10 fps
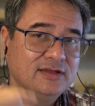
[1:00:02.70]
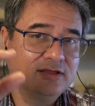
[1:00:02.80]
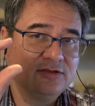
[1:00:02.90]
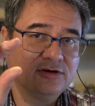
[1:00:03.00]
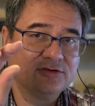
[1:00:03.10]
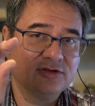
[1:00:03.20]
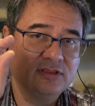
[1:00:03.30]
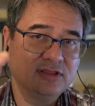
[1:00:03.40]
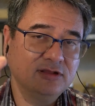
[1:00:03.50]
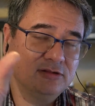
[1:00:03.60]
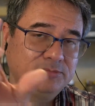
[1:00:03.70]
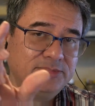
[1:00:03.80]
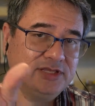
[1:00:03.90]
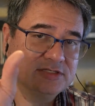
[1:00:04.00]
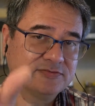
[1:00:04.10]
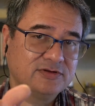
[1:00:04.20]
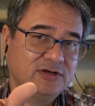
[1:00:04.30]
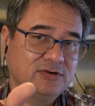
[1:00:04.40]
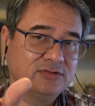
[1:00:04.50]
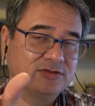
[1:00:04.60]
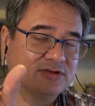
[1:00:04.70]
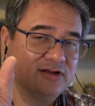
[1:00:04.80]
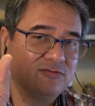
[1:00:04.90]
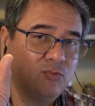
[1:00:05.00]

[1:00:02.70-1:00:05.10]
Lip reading: there's a little piece of code that's kind of